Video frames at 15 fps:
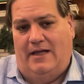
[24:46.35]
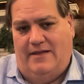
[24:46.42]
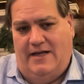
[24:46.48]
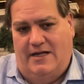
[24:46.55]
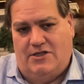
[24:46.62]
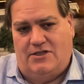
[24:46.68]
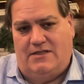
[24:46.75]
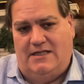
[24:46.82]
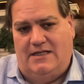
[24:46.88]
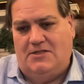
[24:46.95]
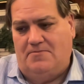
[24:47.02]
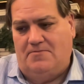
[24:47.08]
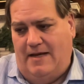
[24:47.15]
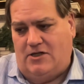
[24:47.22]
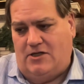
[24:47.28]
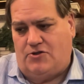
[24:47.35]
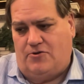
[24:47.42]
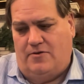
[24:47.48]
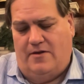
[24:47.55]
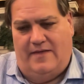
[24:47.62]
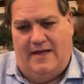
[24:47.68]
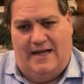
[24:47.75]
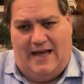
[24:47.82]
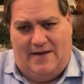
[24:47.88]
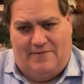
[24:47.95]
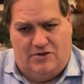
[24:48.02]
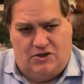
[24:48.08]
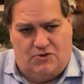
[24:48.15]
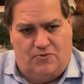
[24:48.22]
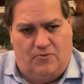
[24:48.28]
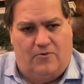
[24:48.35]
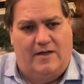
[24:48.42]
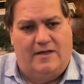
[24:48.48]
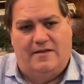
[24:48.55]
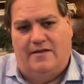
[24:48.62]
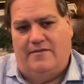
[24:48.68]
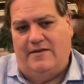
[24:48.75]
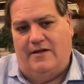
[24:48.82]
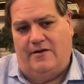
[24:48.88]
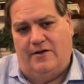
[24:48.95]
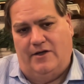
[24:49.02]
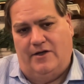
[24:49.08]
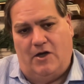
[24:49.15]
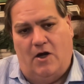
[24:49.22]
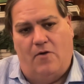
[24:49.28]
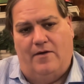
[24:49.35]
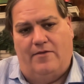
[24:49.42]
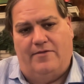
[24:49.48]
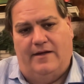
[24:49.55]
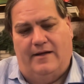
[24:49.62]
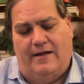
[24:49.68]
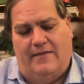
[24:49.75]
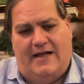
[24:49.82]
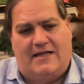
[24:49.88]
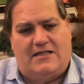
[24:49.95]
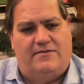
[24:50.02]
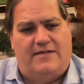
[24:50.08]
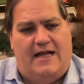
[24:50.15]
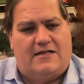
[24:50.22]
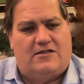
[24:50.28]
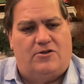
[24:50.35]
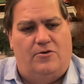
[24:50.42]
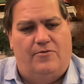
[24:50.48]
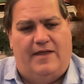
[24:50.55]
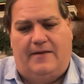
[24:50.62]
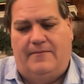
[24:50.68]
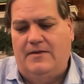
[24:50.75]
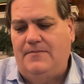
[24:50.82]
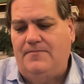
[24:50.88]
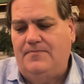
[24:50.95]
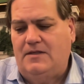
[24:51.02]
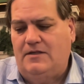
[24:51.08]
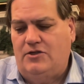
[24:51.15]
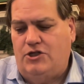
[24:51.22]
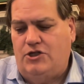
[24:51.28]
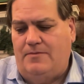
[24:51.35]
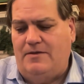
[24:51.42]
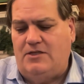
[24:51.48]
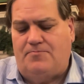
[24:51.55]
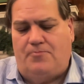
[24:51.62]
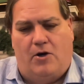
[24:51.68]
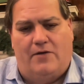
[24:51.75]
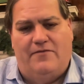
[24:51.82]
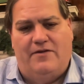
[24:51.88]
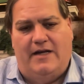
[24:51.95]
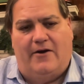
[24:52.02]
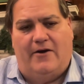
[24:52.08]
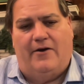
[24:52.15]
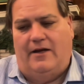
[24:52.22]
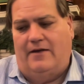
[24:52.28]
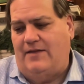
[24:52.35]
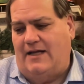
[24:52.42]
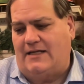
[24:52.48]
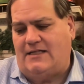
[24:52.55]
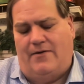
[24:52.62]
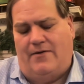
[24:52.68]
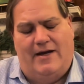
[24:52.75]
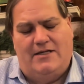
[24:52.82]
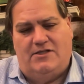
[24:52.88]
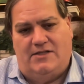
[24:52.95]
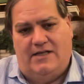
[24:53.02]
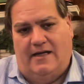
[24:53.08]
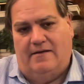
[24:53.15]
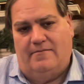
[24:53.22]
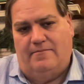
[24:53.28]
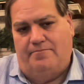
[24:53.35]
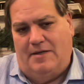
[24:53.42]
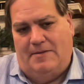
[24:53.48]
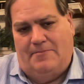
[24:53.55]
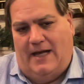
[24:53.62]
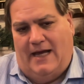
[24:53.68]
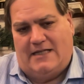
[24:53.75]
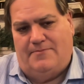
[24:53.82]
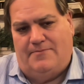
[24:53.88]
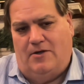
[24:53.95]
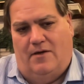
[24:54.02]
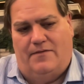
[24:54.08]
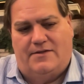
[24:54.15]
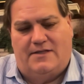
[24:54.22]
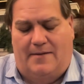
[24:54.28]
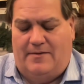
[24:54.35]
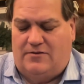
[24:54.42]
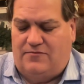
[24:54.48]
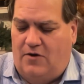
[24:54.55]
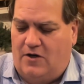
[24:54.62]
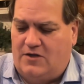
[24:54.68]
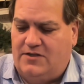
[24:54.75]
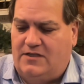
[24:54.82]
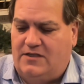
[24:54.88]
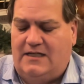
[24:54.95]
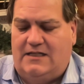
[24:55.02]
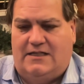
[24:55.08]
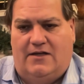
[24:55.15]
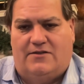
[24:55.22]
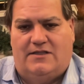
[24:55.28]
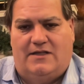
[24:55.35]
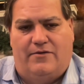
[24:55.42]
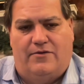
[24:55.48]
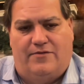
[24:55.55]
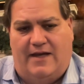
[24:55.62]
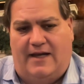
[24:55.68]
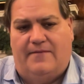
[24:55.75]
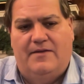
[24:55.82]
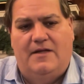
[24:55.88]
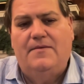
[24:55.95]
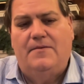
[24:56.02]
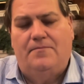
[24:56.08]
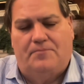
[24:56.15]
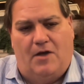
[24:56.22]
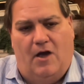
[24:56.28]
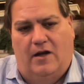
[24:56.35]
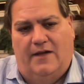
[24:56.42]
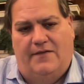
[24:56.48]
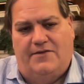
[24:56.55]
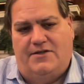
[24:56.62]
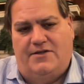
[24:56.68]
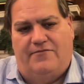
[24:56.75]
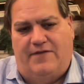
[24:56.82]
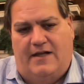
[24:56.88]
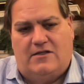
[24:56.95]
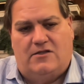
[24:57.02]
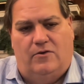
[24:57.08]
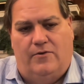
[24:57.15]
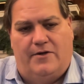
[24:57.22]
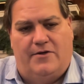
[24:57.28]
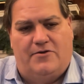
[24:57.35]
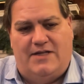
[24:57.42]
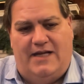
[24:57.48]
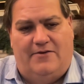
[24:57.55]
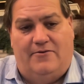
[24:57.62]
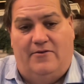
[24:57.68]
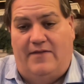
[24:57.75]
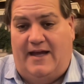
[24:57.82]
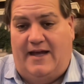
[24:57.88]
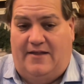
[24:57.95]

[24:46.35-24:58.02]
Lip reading: They just need to make sure that they have a story, and then they're going to go with it. And that's the whole thing. Jimmy's part of a narrative. That's how I see it. People ask me all the time. As far as the details and everything, I'll let the defense lawyers handle that.